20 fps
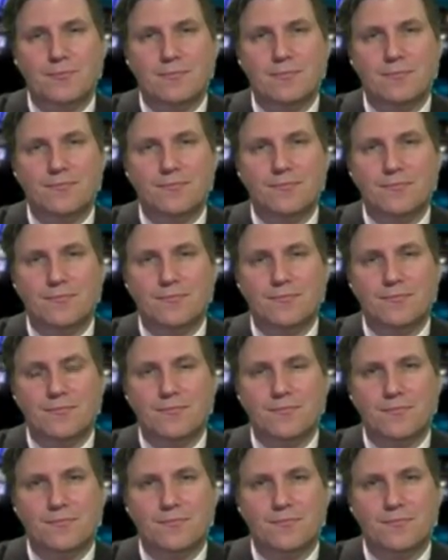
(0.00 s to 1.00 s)

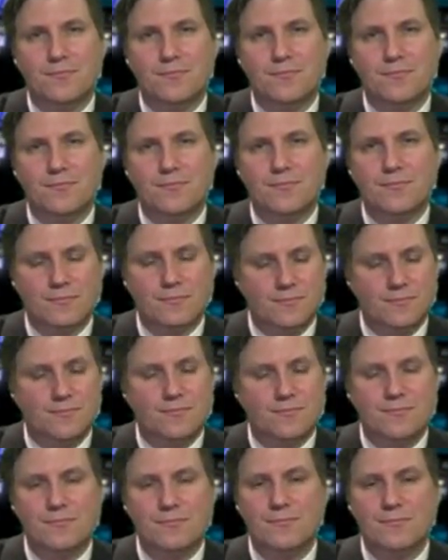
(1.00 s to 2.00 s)

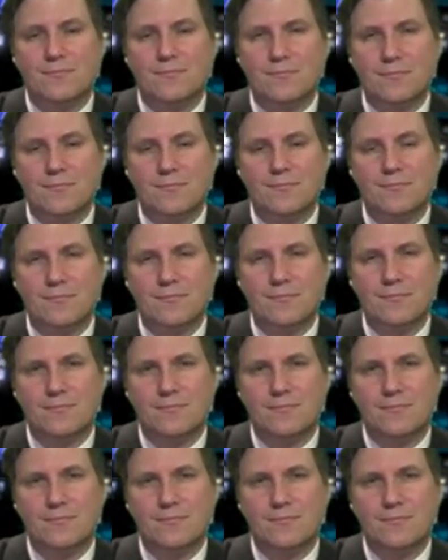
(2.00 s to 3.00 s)

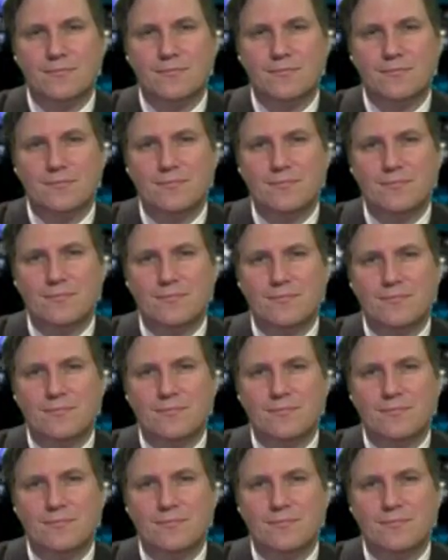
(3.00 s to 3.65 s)
The person shown says nothing.